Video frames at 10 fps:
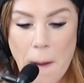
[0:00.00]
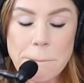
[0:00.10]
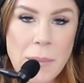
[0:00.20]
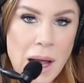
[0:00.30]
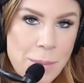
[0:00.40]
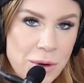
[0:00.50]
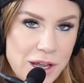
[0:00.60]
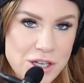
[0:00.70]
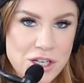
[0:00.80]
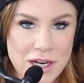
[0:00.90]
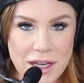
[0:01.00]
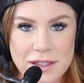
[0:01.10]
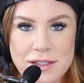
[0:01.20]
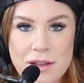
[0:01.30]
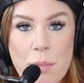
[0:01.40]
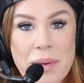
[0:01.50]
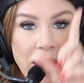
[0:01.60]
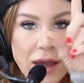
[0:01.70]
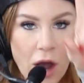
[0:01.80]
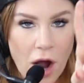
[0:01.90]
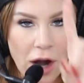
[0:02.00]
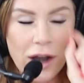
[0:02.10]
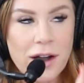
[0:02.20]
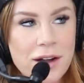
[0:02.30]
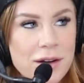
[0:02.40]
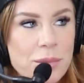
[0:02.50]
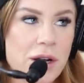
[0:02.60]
My prediction is PR